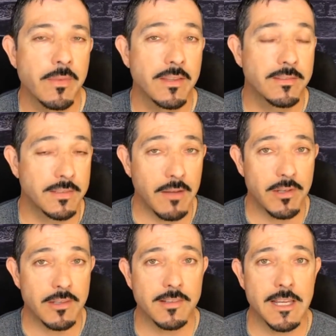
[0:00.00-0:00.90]

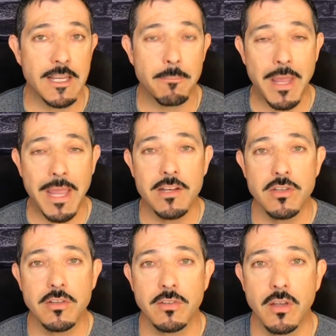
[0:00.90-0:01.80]
17
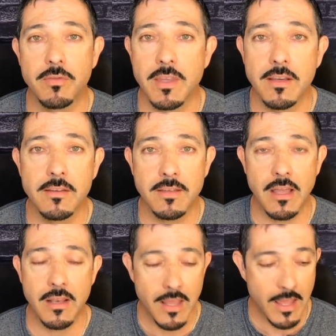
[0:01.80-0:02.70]
pages of things
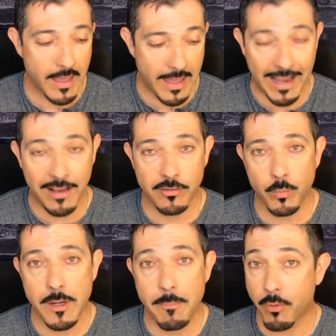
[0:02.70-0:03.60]
that,
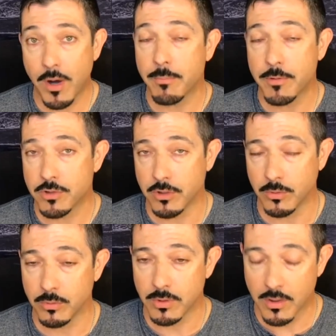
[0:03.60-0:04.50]
as we promised
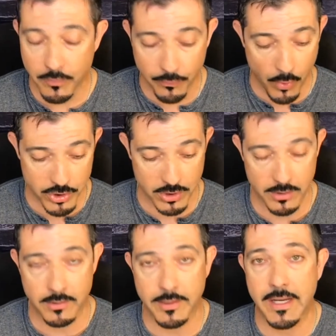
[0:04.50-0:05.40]
you,
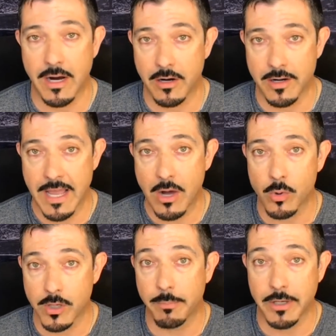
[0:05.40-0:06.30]
unfortunately, are
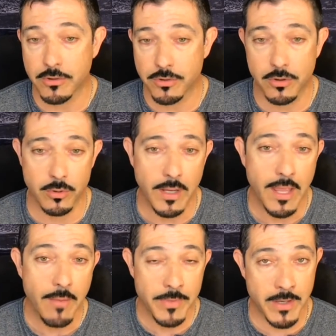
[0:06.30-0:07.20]
now coming true.
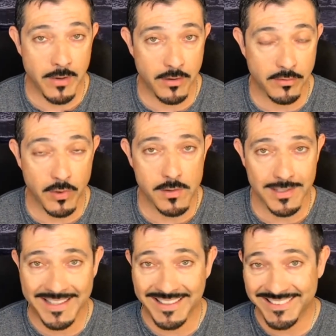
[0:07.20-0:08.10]
There are
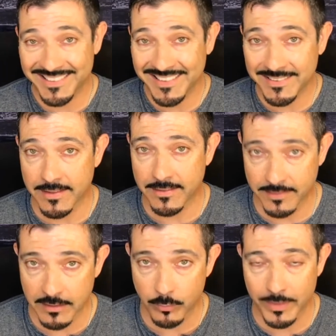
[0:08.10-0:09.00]
certain
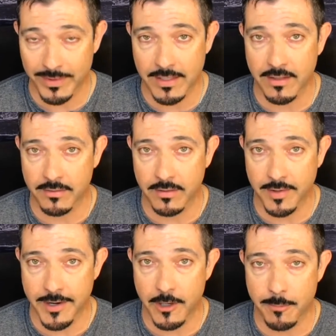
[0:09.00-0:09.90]
consistencies within this
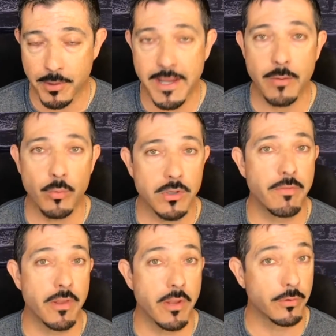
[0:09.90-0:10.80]
entire plan. We'll
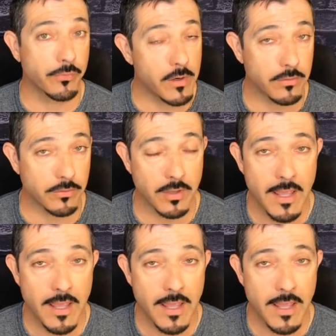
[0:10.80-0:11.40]
cover those first.